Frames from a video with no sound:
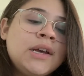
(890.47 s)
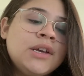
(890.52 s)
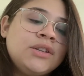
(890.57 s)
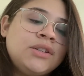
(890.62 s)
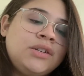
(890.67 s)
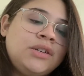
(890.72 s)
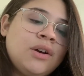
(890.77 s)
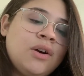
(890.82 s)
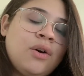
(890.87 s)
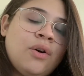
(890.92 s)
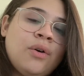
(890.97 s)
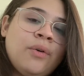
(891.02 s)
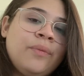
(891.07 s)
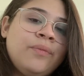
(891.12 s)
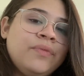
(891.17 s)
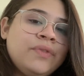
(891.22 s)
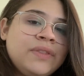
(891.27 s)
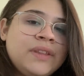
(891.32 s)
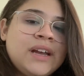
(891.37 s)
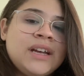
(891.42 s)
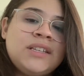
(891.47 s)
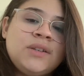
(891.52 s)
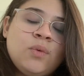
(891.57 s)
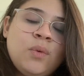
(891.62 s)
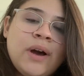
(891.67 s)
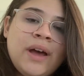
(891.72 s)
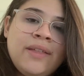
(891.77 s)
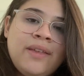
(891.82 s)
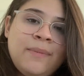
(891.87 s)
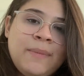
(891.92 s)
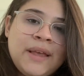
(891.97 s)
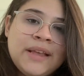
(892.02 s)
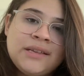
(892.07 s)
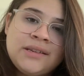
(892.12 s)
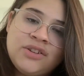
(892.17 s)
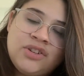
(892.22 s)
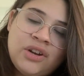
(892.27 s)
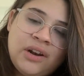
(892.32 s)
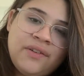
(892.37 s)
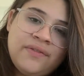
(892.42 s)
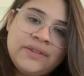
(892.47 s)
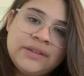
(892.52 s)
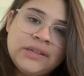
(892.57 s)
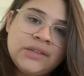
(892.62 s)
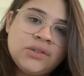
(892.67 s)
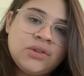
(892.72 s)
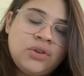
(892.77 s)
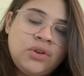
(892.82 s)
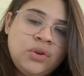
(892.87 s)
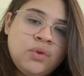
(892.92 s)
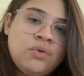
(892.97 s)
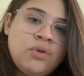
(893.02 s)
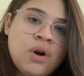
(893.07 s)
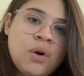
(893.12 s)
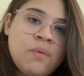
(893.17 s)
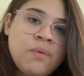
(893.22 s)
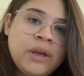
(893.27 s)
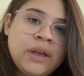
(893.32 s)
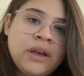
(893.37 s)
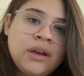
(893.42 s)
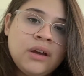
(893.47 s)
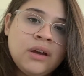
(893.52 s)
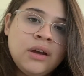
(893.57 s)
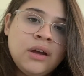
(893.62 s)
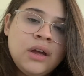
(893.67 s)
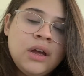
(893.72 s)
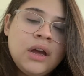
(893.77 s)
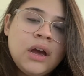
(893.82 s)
So that's why they make such an emphasis on you knowing